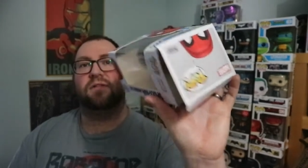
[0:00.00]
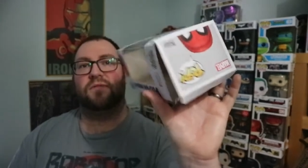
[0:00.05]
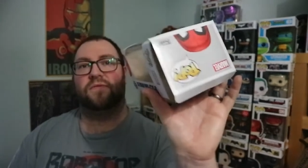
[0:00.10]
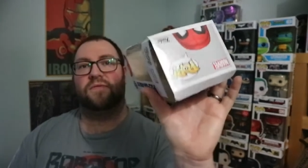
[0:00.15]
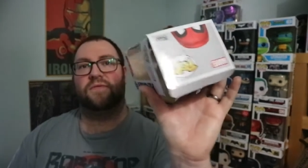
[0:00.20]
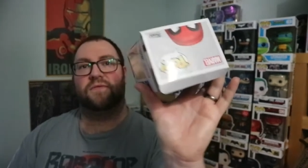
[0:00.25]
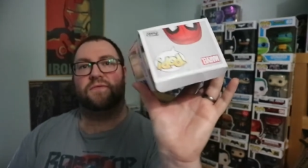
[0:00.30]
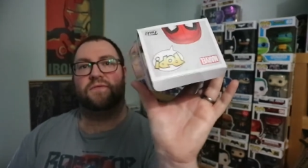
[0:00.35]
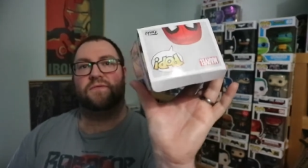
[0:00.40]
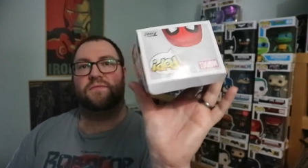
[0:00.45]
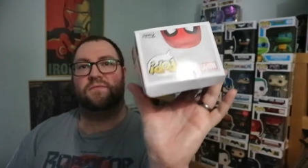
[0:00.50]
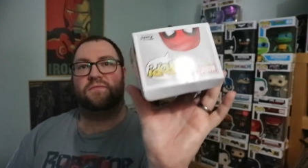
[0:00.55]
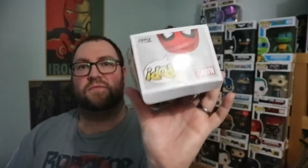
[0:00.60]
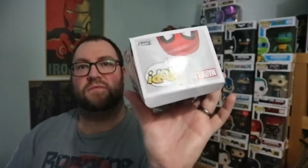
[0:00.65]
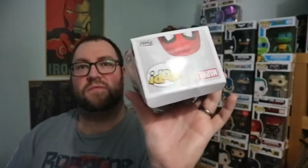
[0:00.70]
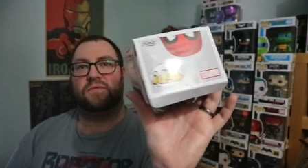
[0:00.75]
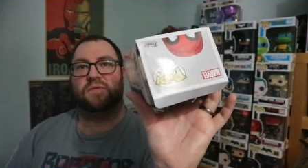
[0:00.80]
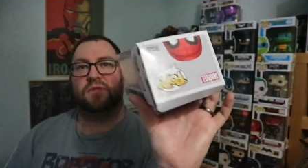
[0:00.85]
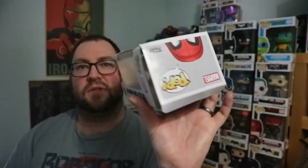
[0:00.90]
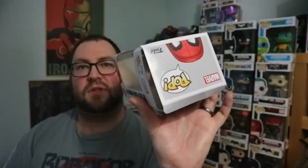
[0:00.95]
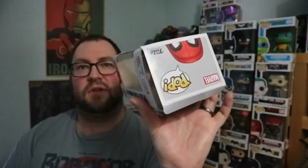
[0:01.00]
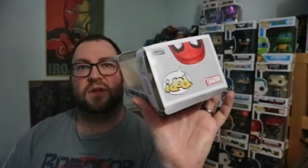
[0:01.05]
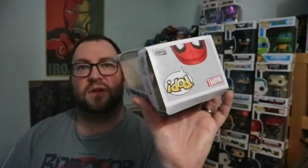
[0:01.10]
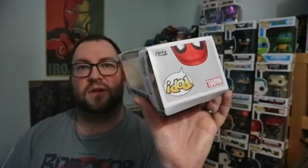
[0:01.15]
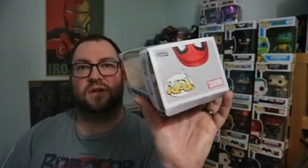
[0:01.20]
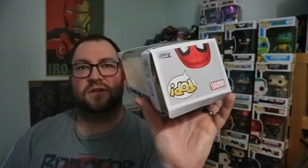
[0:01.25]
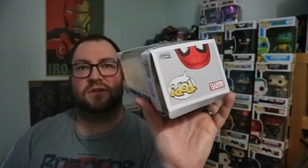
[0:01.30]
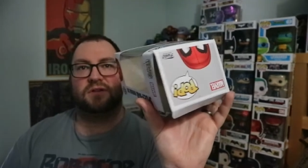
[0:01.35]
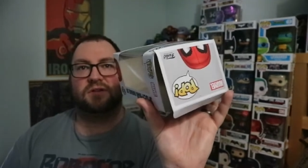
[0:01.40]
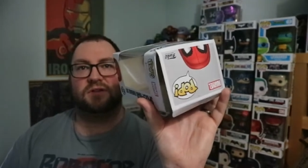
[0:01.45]
The, the kind
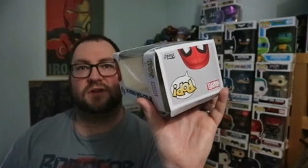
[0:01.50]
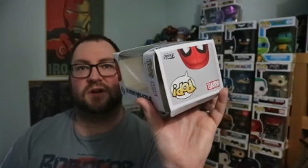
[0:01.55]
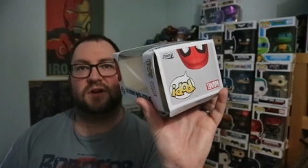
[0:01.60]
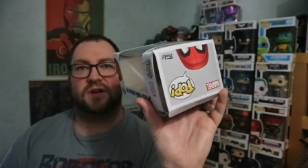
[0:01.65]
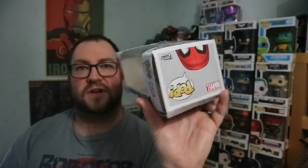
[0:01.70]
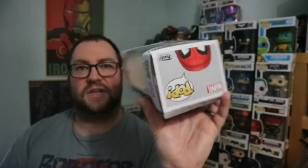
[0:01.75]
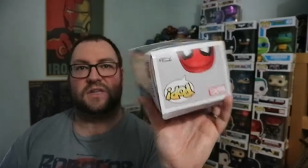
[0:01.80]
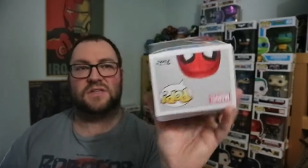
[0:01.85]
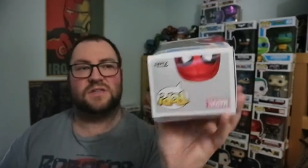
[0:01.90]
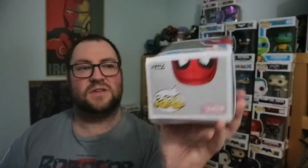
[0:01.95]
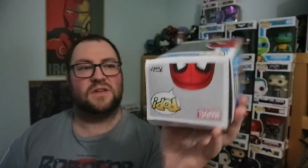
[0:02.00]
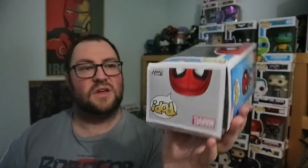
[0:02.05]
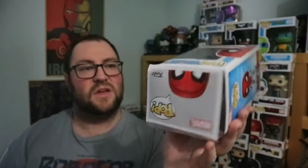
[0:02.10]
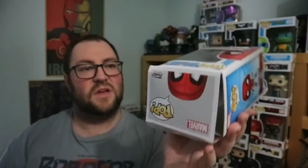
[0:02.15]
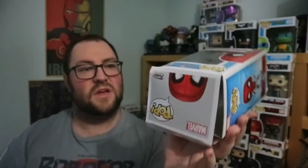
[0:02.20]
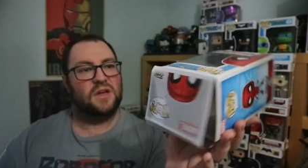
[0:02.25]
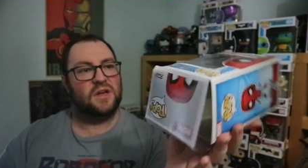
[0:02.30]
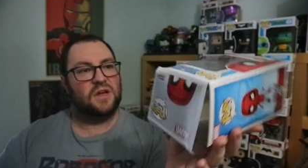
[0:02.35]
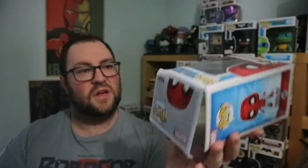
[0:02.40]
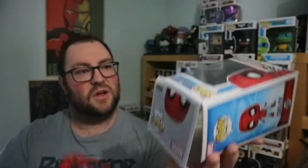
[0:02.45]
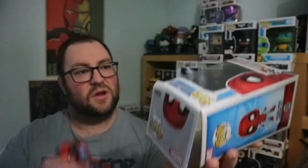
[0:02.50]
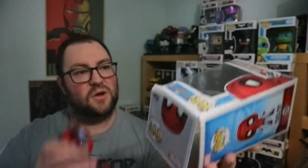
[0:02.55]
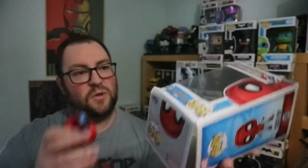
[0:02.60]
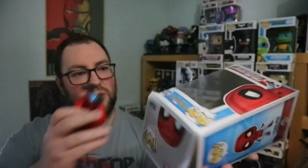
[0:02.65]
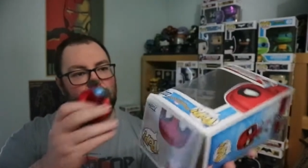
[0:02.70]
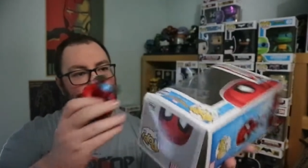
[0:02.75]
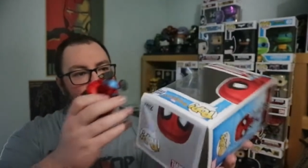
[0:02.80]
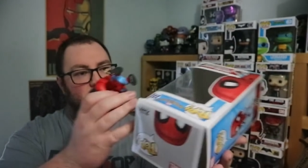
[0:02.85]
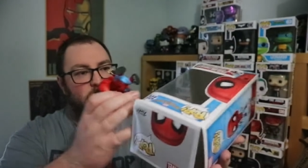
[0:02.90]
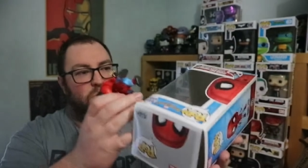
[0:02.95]
of side is
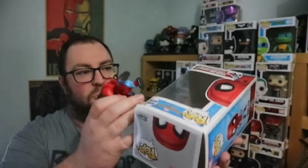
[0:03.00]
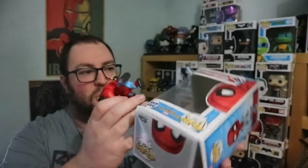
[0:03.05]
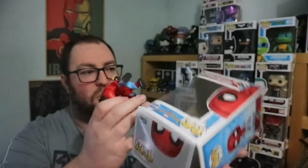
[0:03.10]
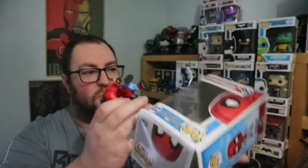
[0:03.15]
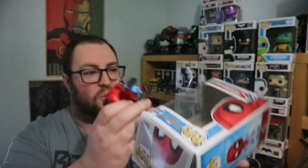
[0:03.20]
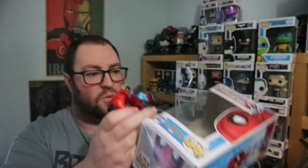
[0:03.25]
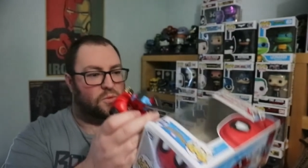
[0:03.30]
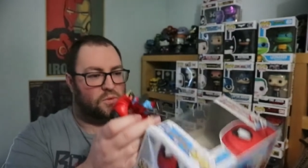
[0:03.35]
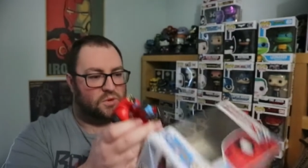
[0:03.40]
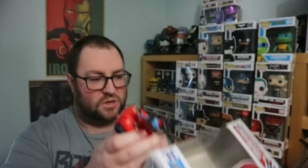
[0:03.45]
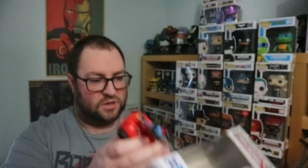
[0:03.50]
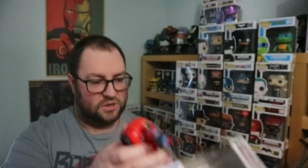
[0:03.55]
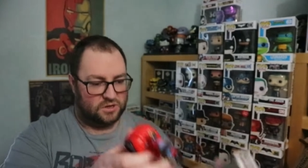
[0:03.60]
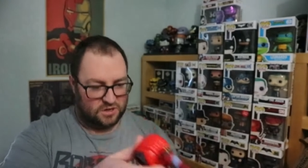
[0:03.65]
quite bowed.